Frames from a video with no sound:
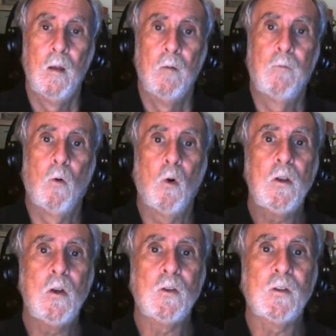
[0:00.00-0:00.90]
4
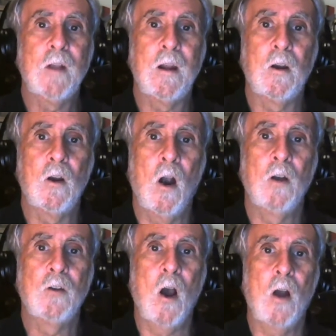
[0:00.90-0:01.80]
years later,
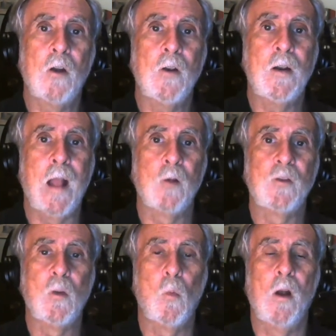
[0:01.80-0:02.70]
our daughter
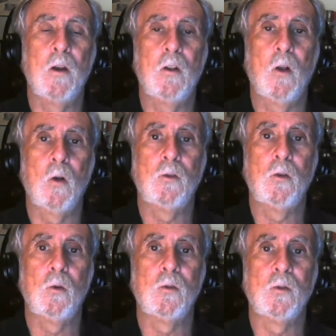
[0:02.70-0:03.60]
announced she wanted to go
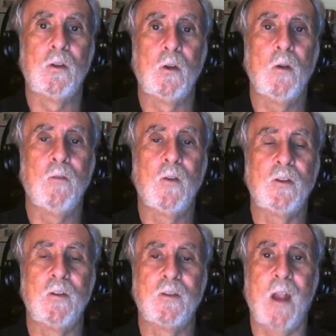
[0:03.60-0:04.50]
to
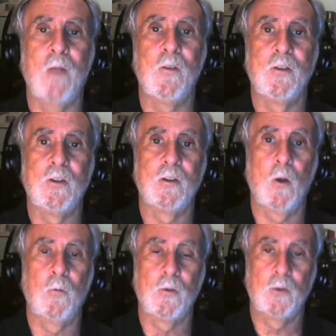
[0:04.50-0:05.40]
University of San
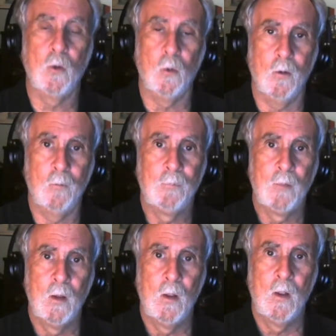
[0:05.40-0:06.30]
Francisco for school,
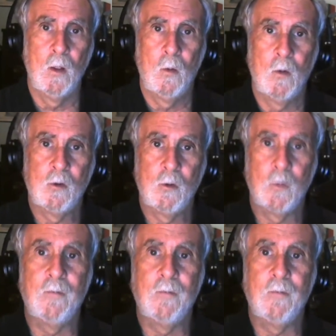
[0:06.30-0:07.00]
which was